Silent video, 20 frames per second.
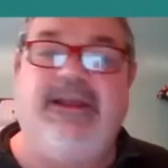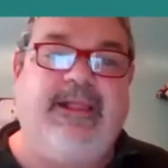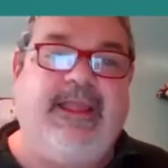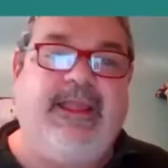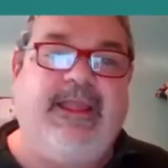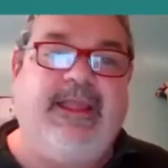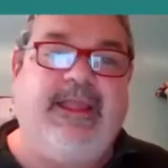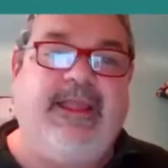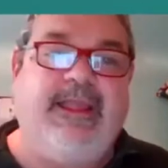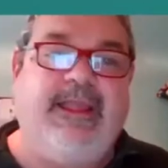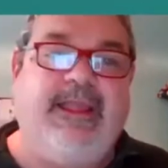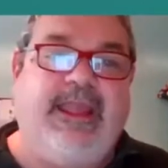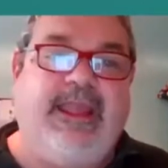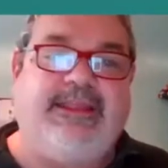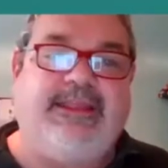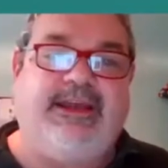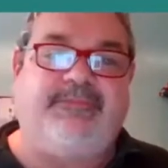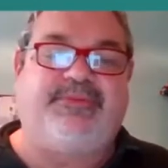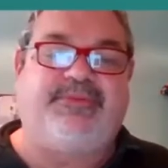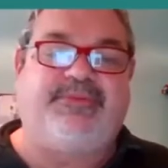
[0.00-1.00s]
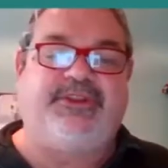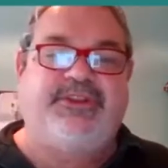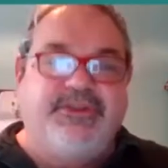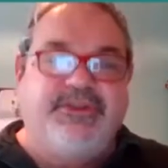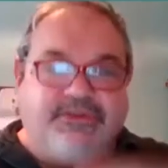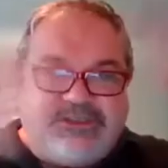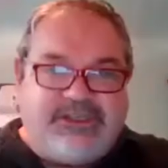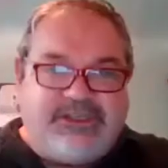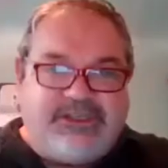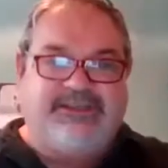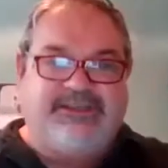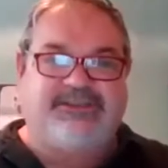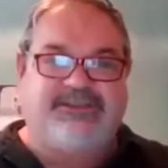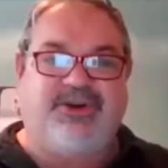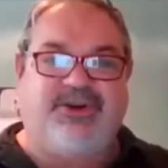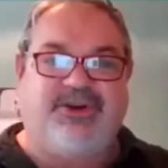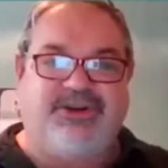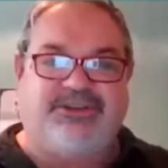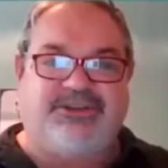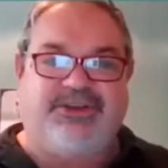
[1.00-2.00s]
and they're producing a sort
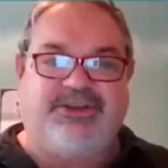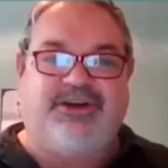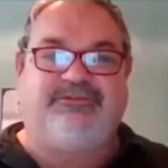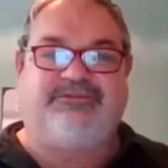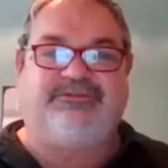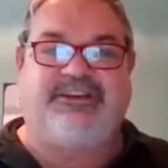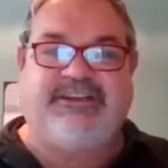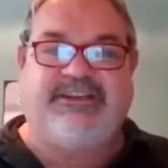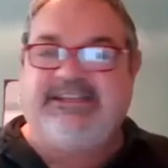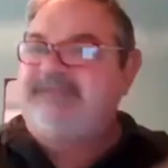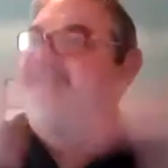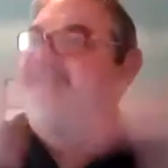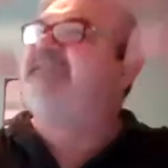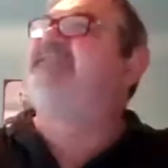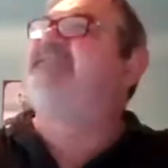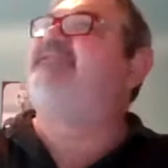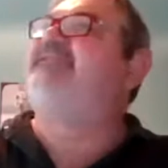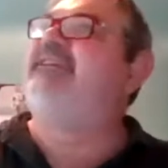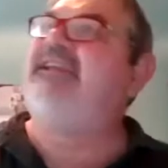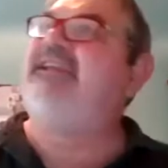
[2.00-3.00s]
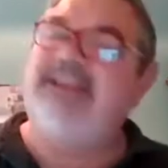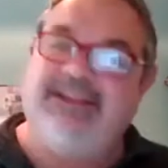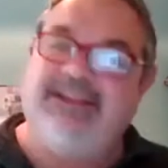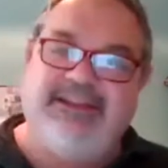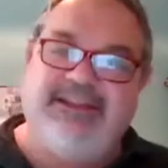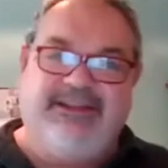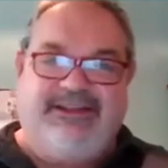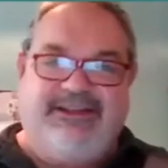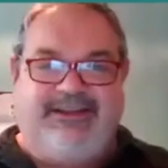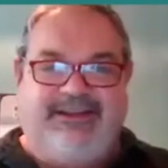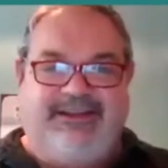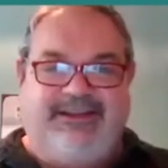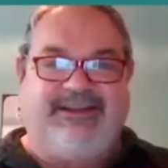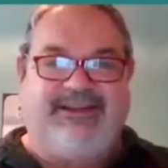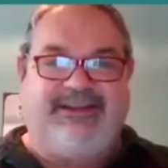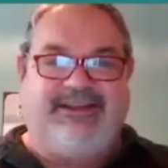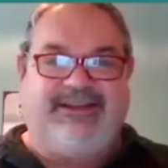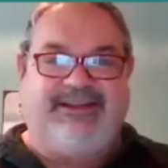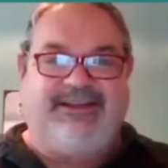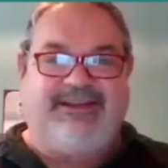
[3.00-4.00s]
of Christmas tree, you
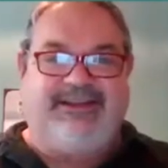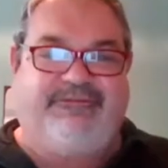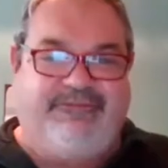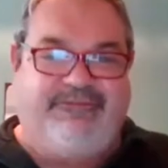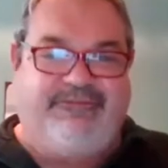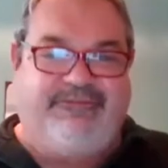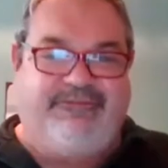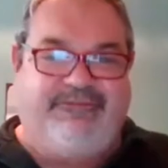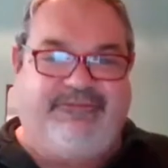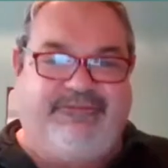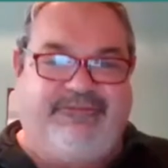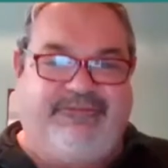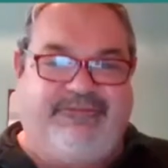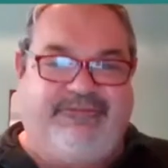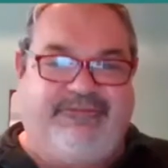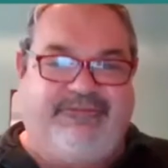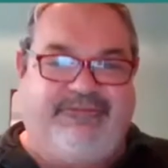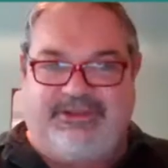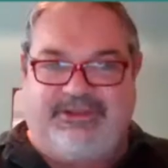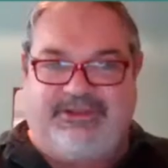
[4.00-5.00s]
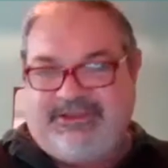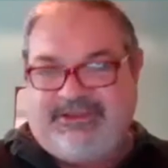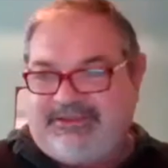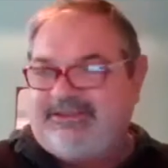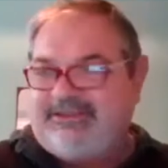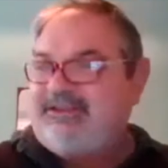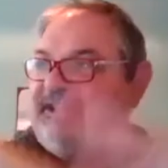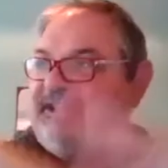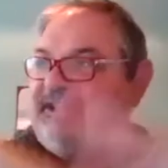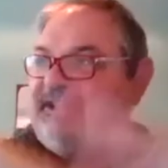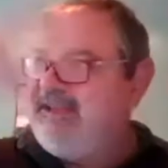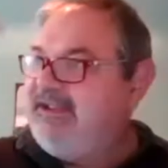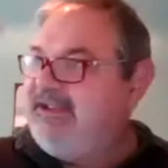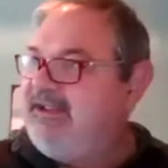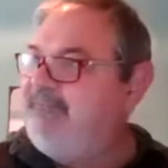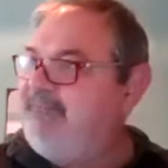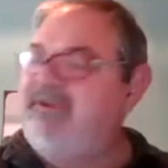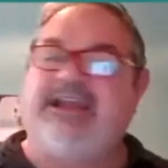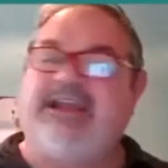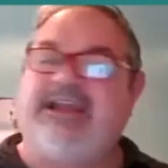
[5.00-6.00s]
know, effect, so that the tree
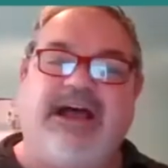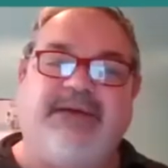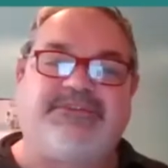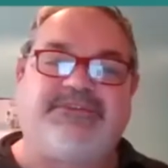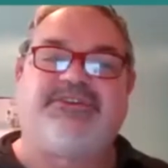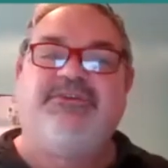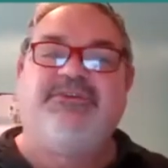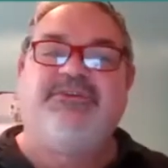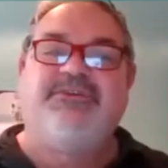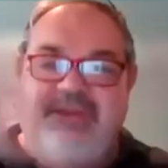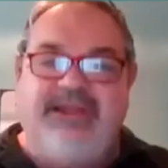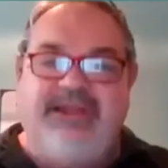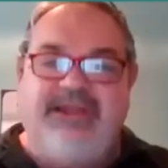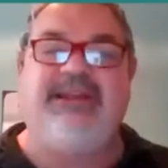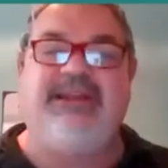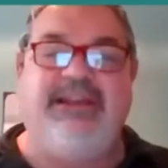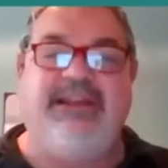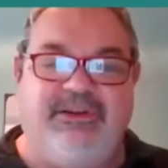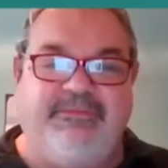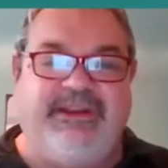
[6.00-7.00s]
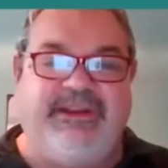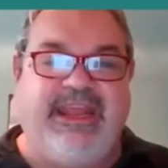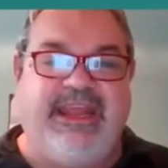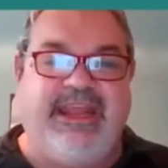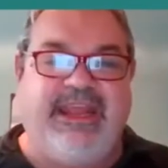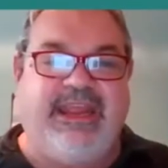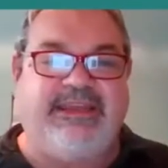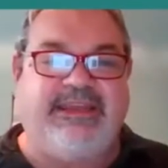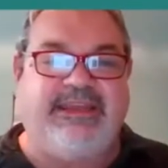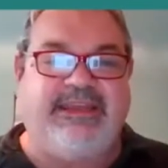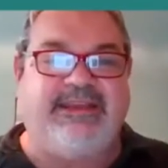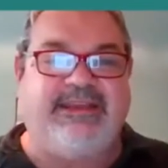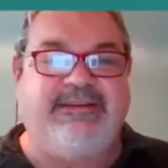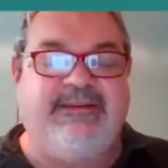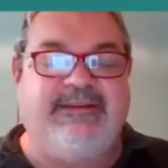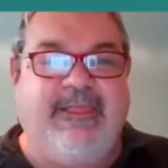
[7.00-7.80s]
becomes completely illuminated, and